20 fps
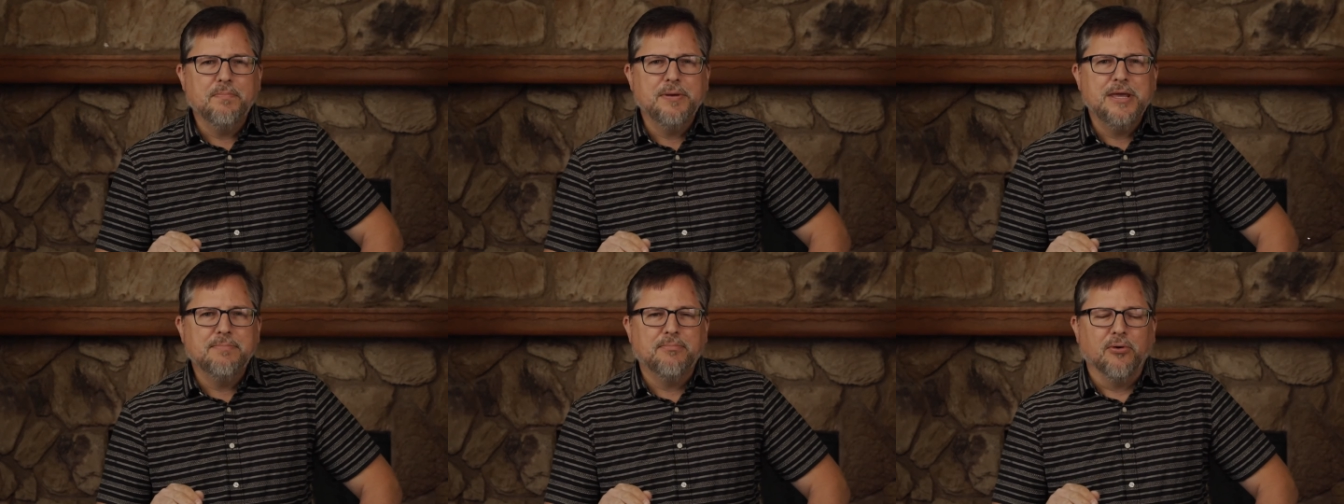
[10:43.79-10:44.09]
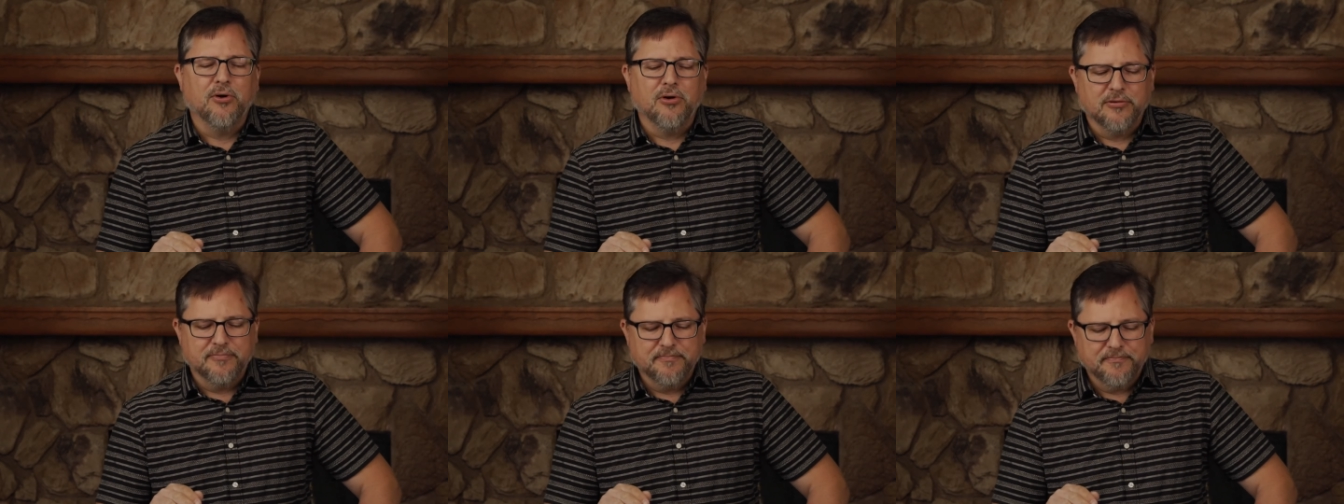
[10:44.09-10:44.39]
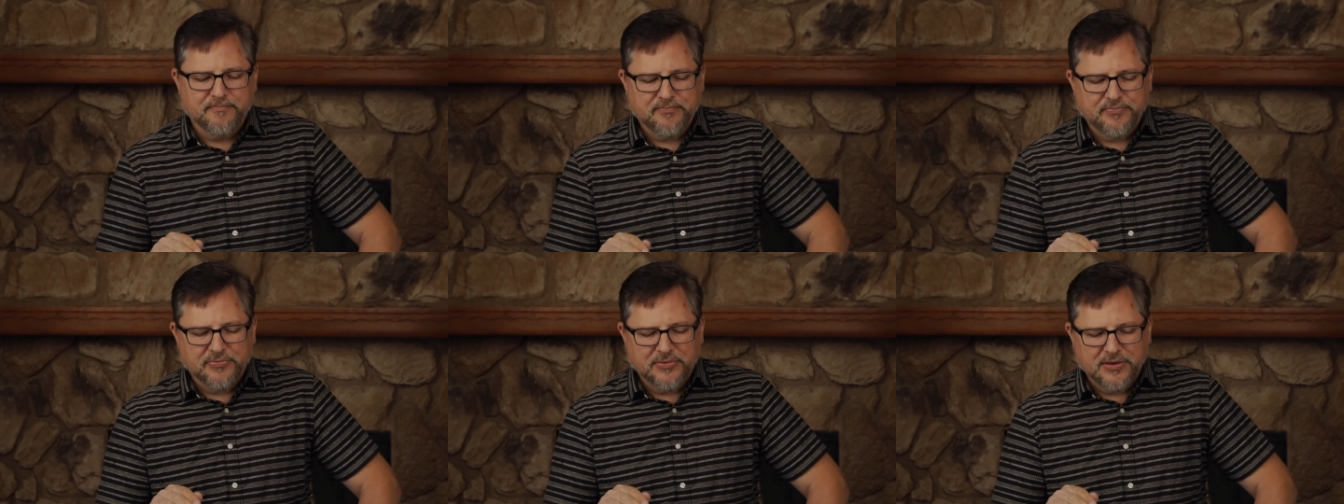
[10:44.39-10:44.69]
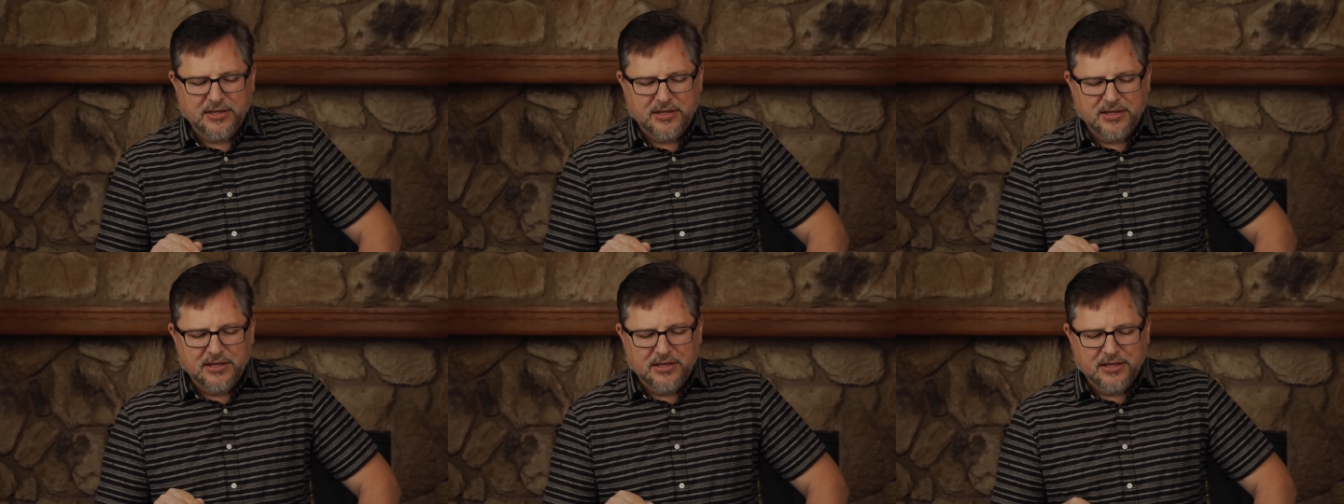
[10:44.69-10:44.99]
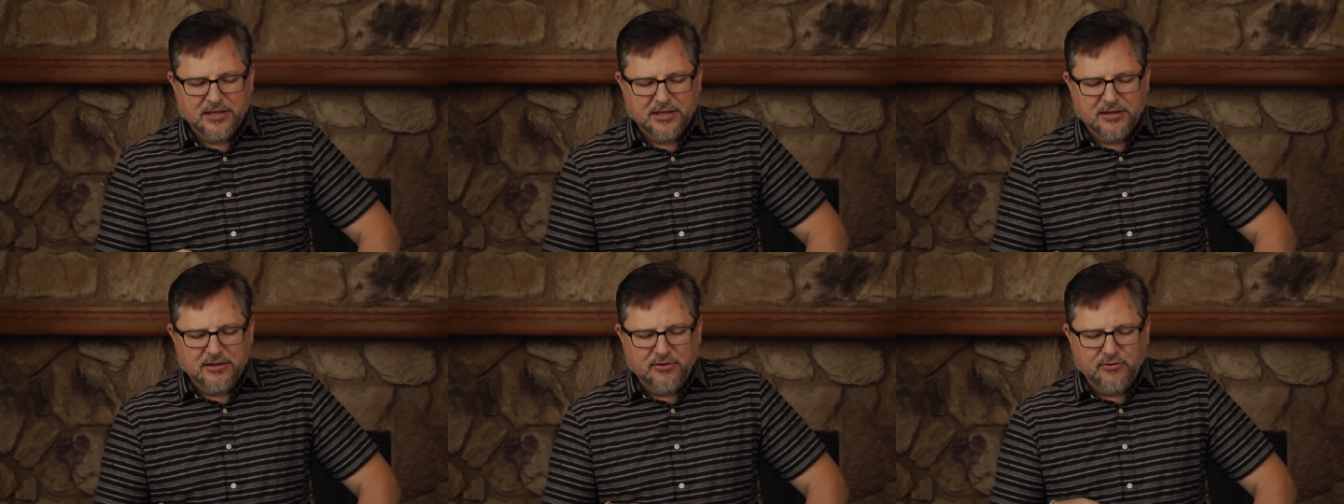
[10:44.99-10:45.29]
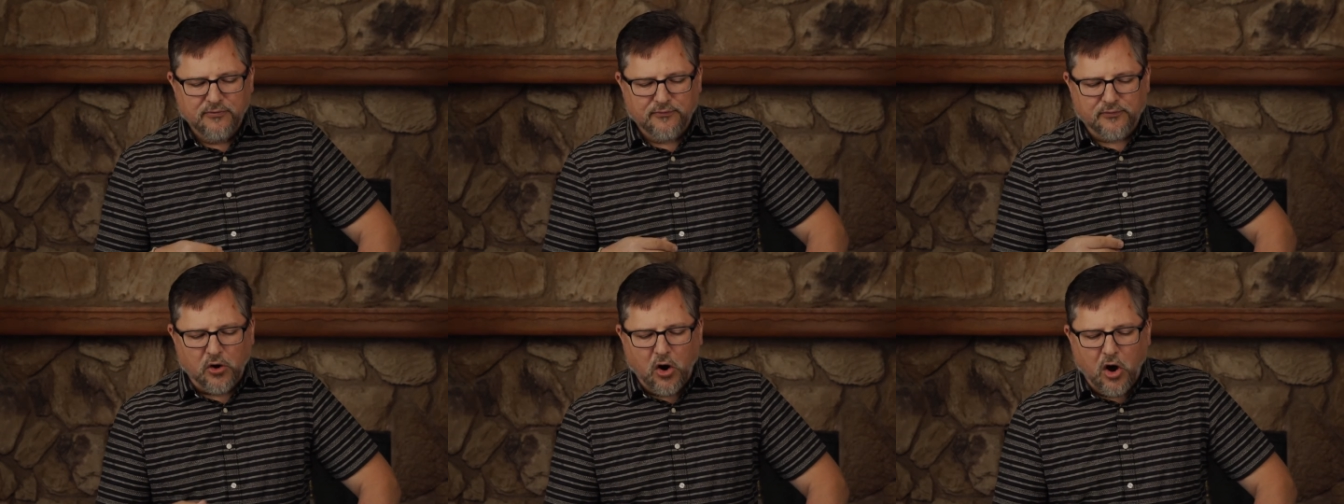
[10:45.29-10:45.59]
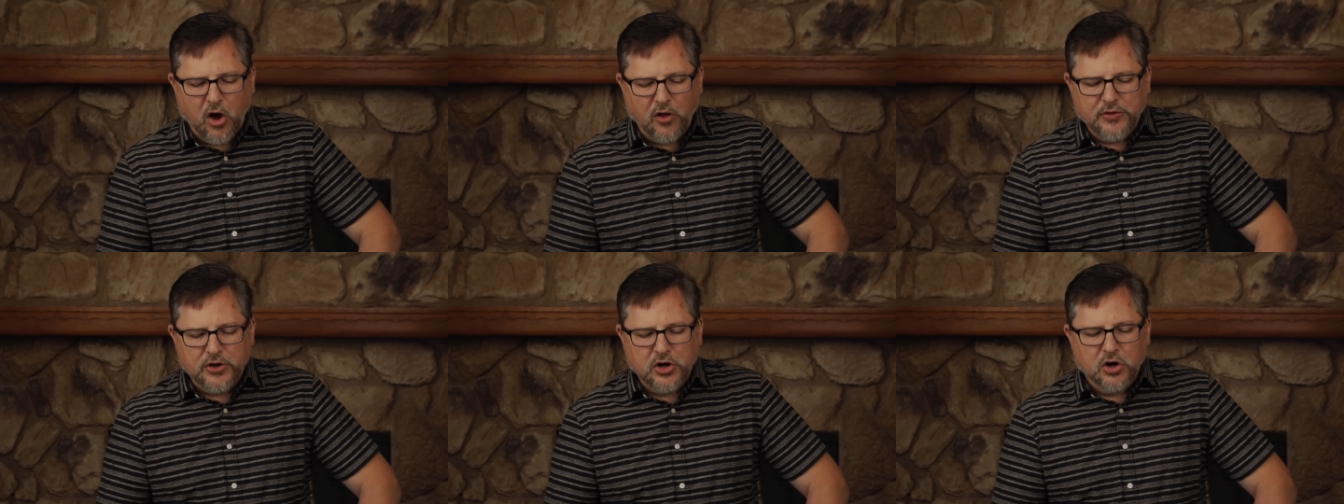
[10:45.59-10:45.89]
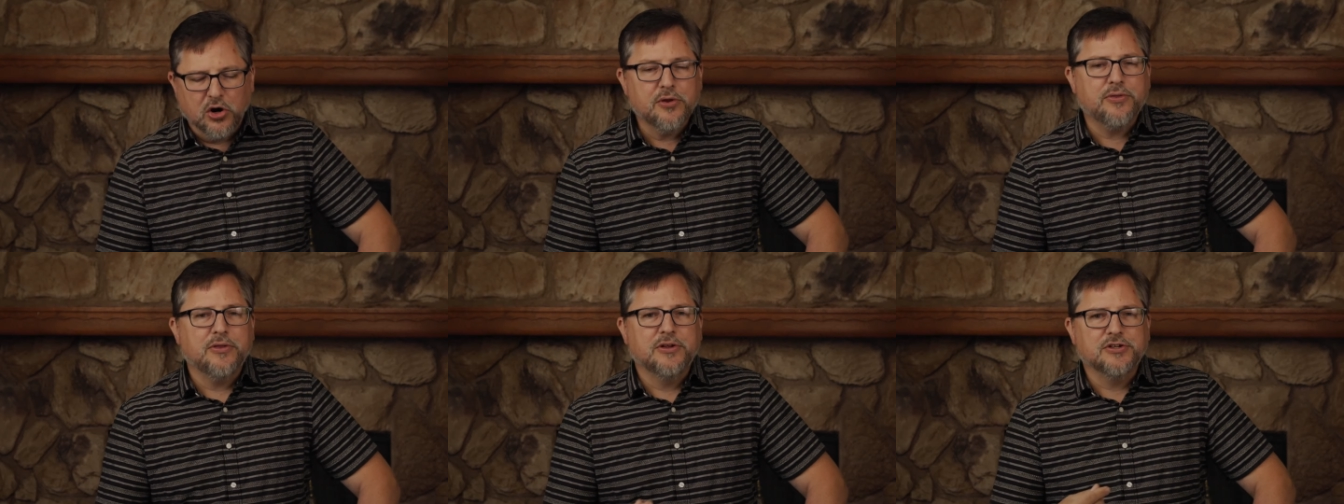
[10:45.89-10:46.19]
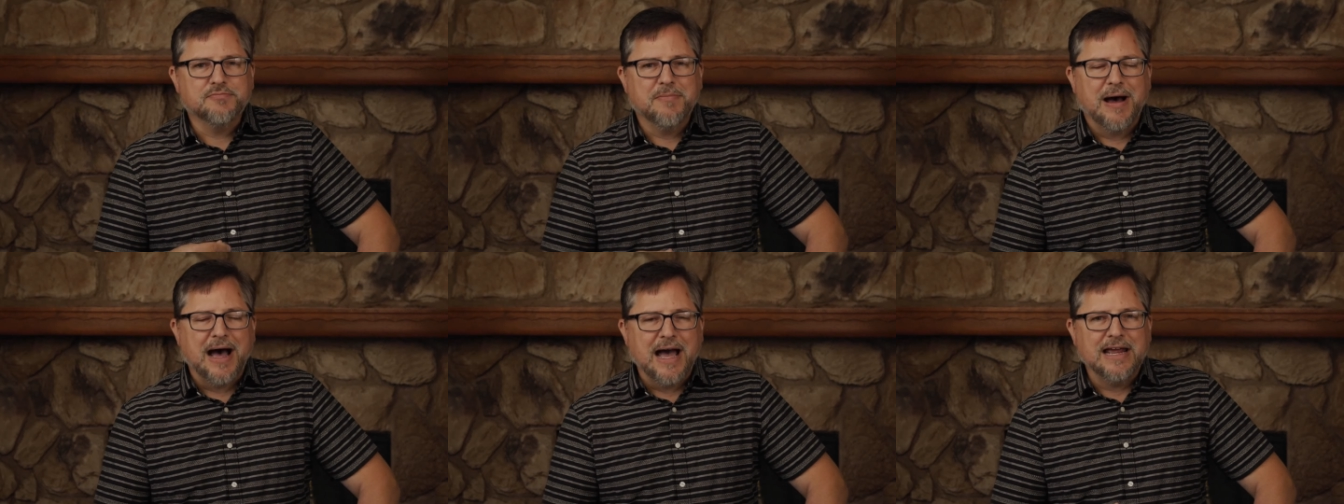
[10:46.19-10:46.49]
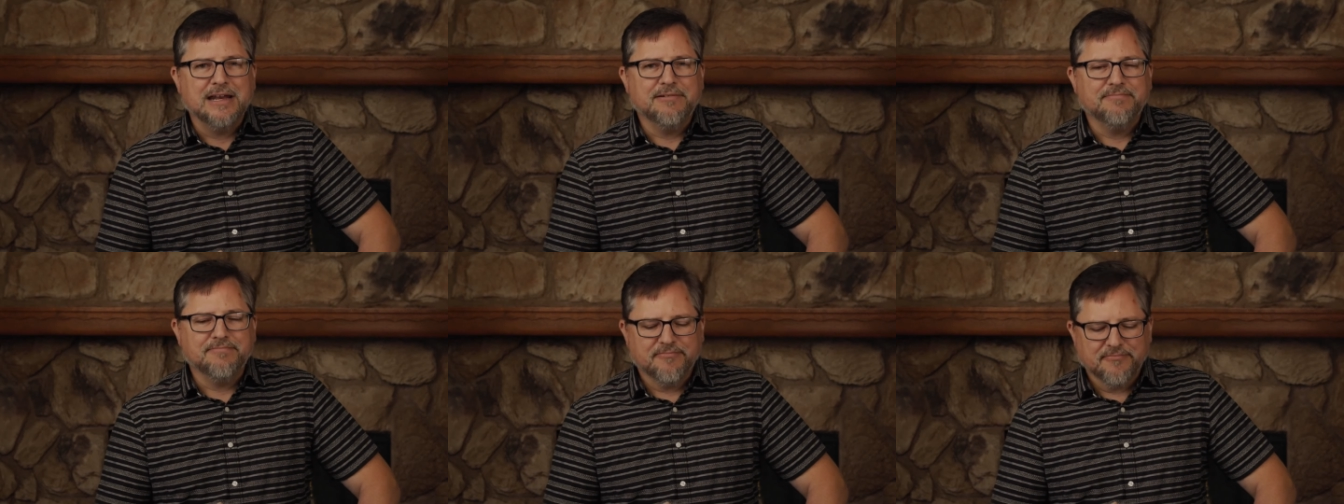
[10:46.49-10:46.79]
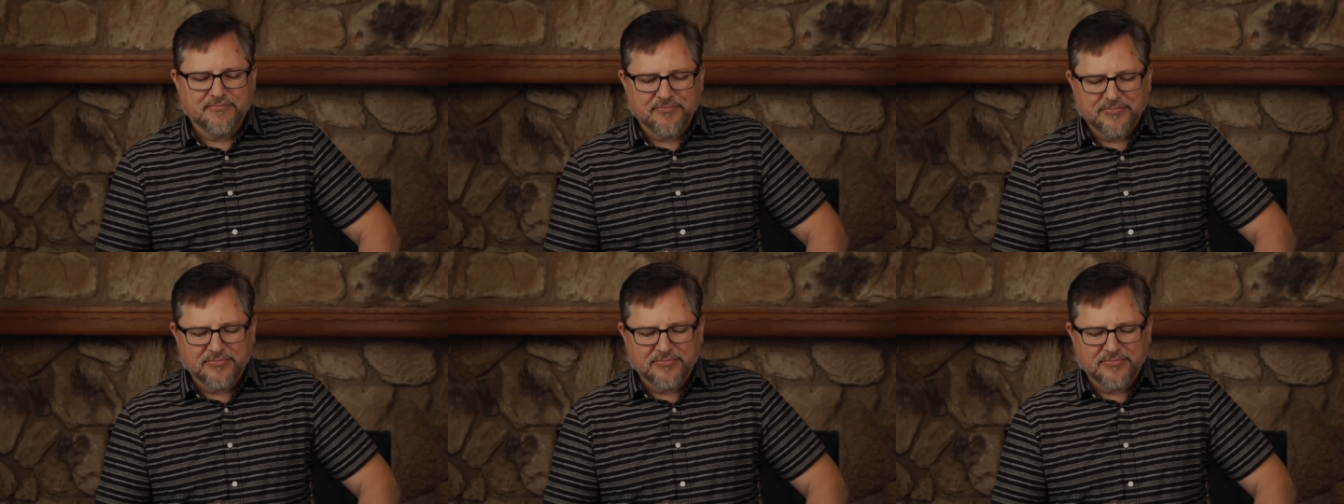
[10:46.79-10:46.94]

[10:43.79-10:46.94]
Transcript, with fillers: people, for all the earth is mine,